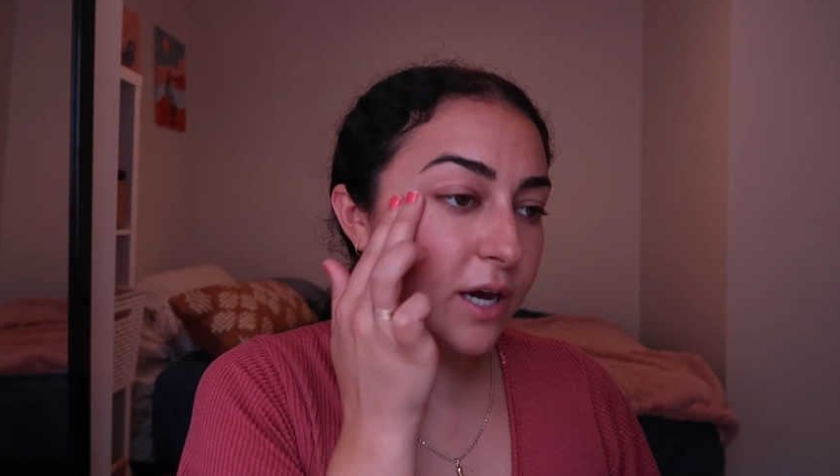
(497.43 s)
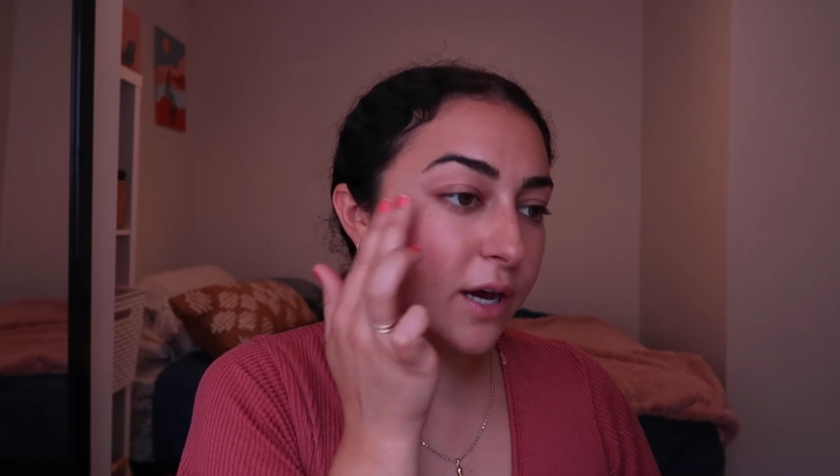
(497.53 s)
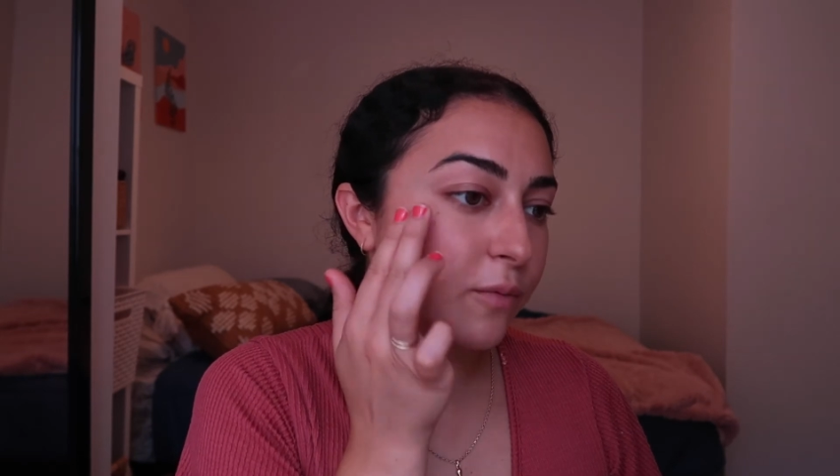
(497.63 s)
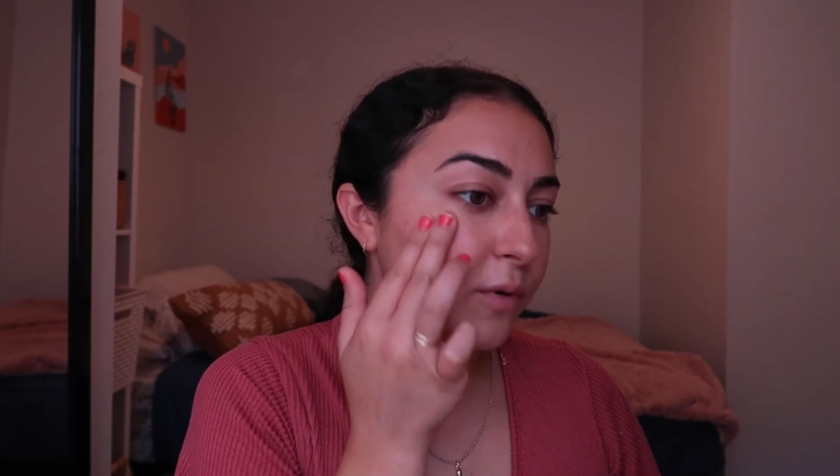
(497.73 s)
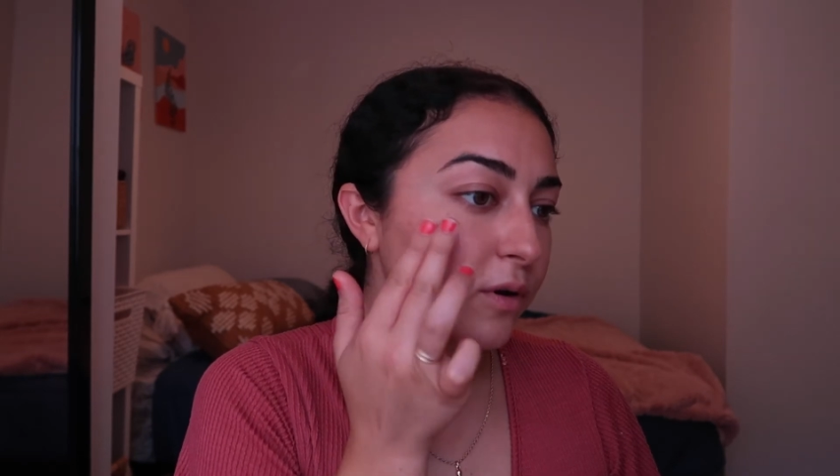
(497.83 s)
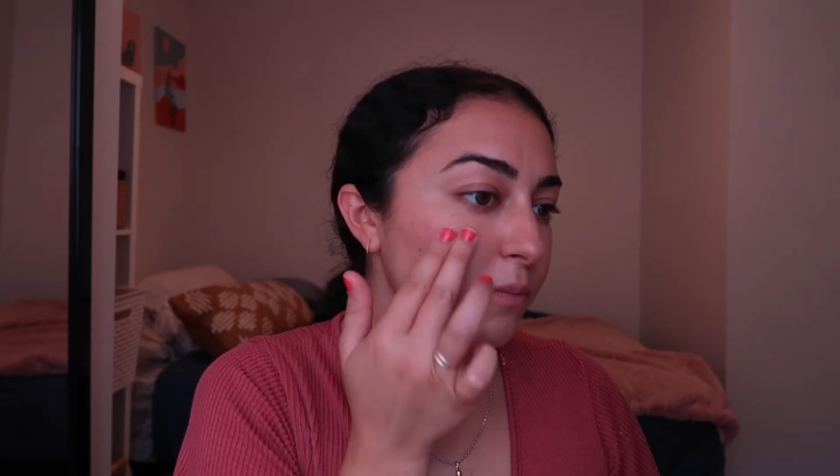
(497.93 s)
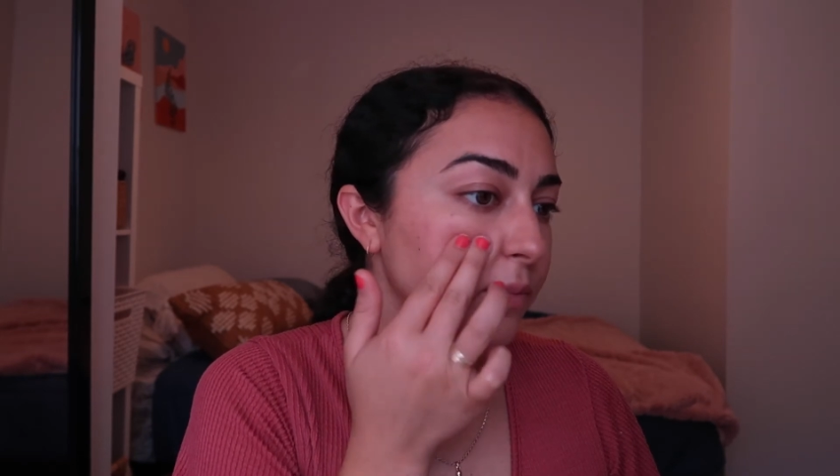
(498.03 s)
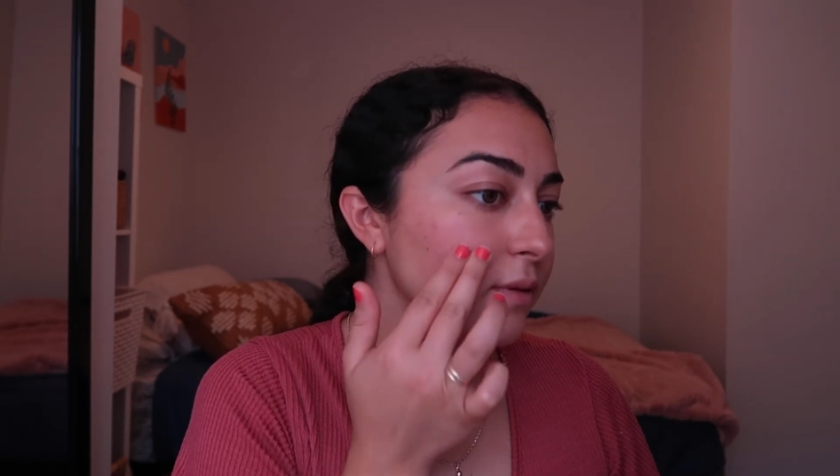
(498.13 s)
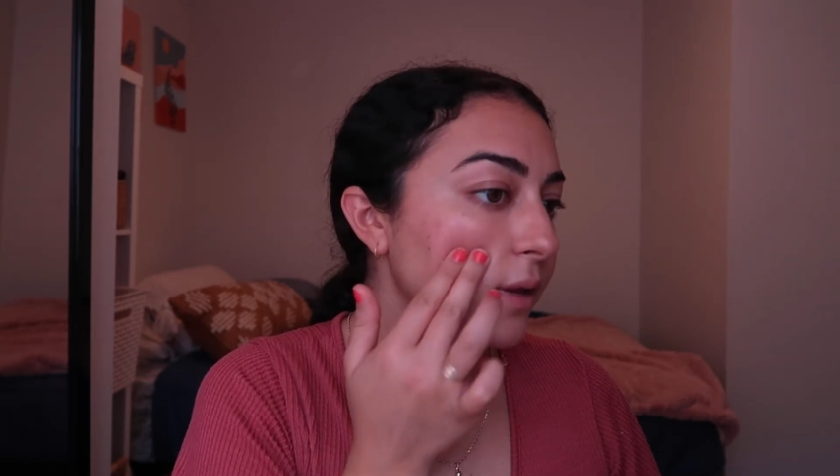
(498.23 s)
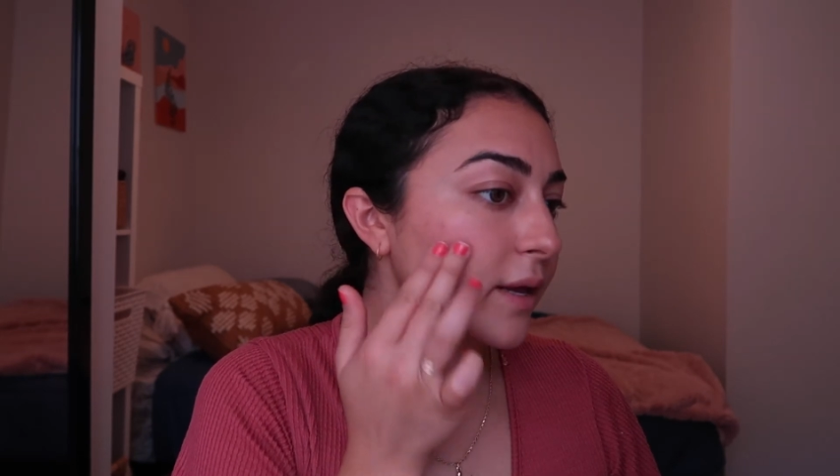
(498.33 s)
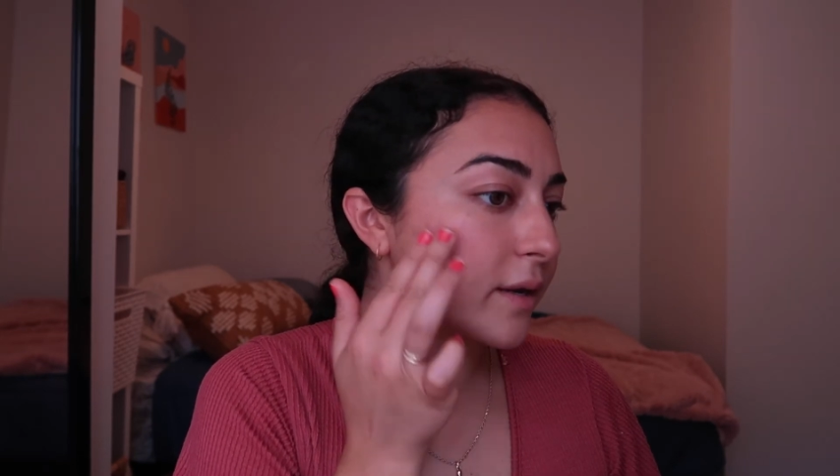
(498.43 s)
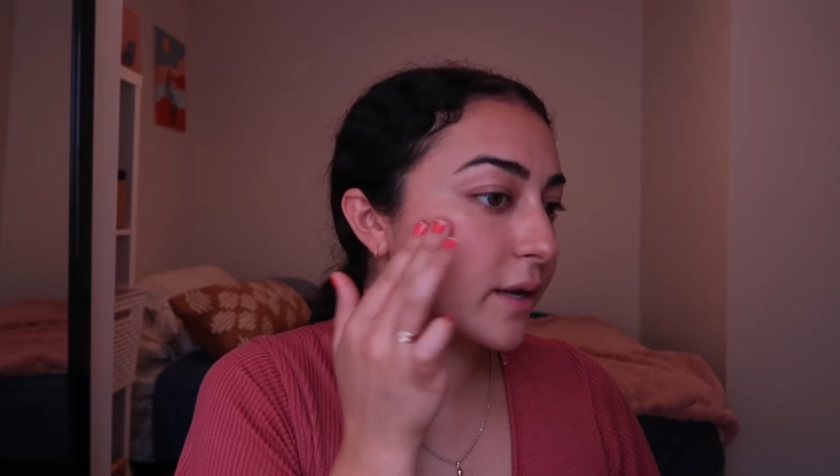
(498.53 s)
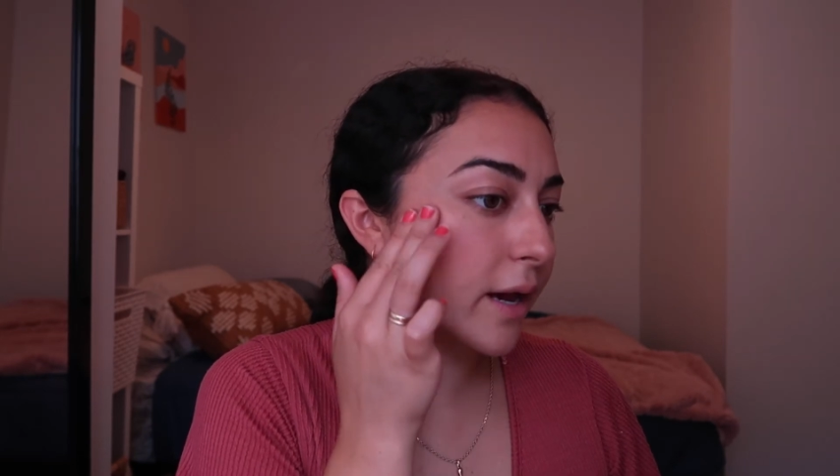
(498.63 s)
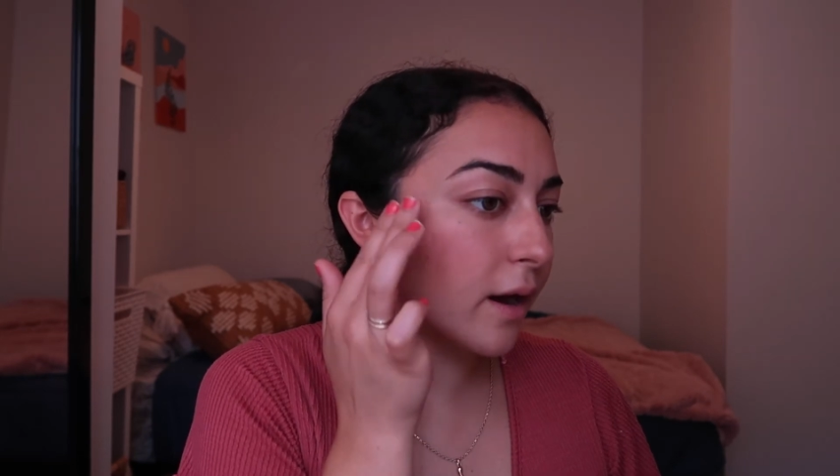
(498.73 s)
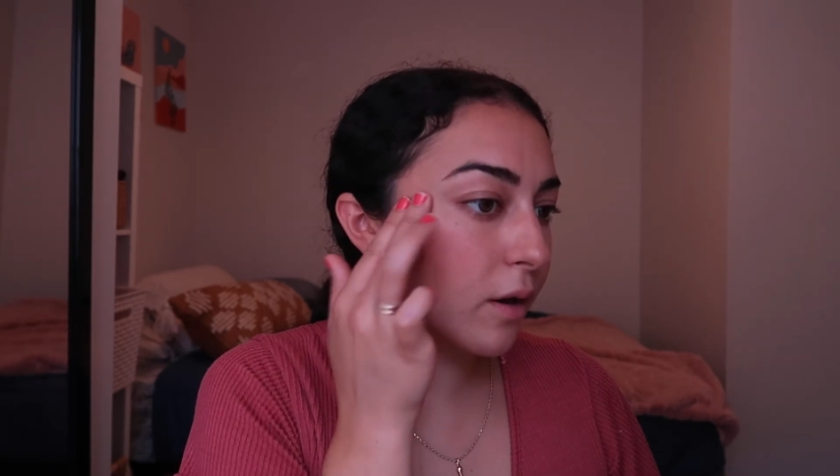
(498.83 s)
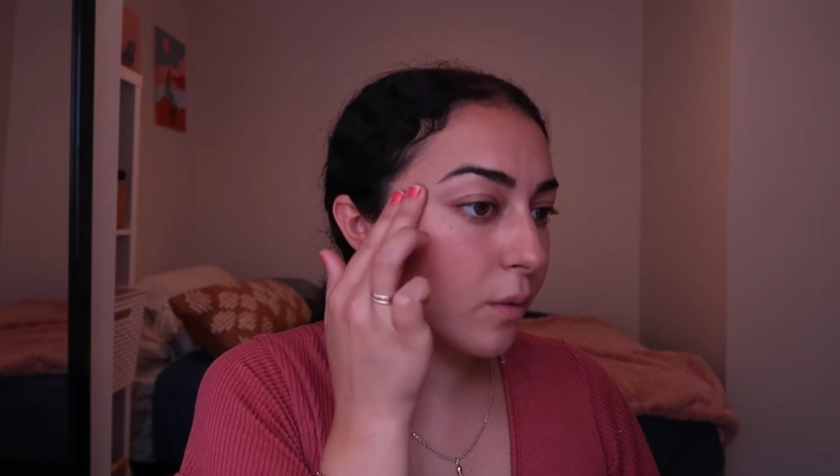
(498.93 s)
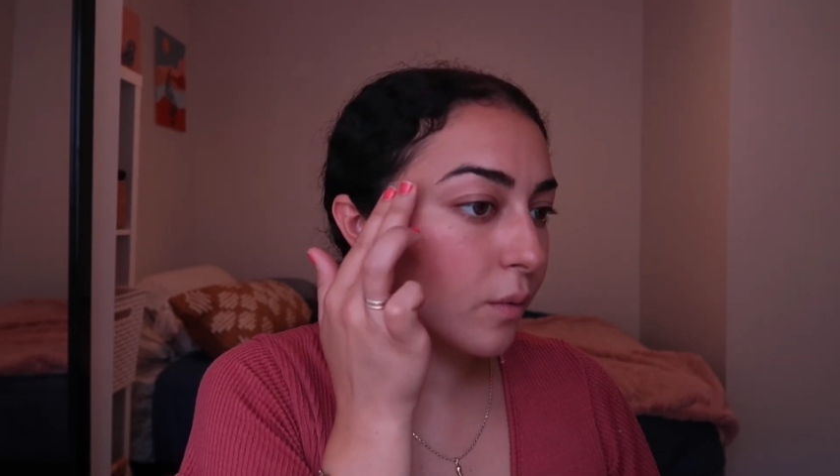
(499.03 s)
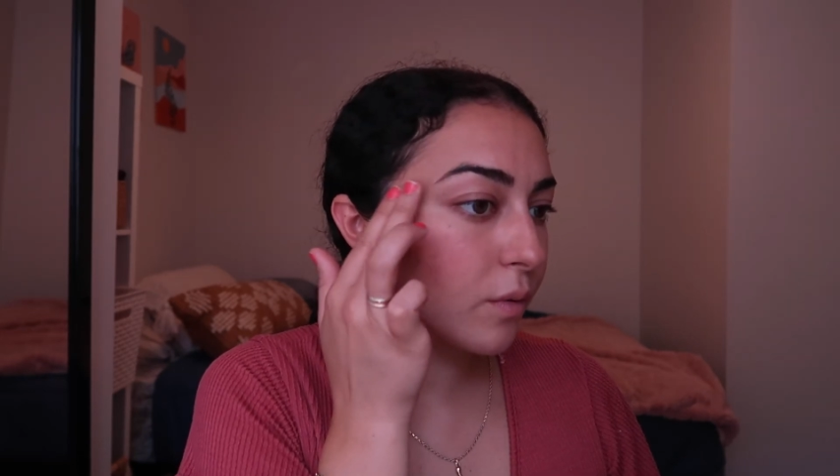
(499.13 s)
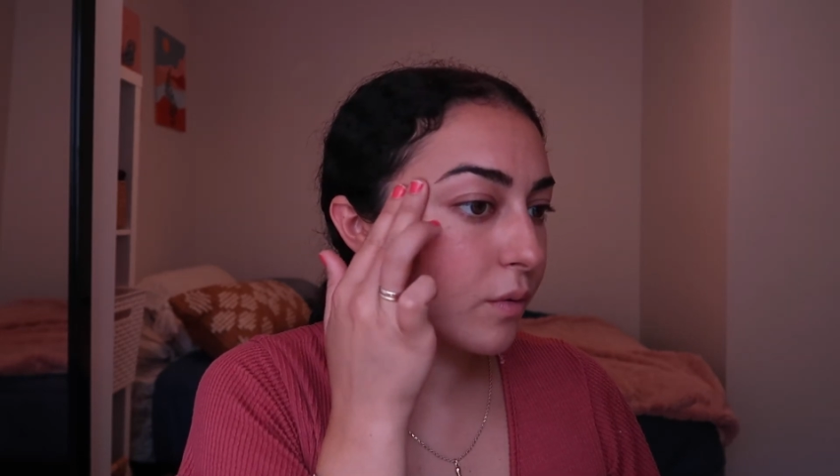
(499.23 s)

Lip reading: I will blend it out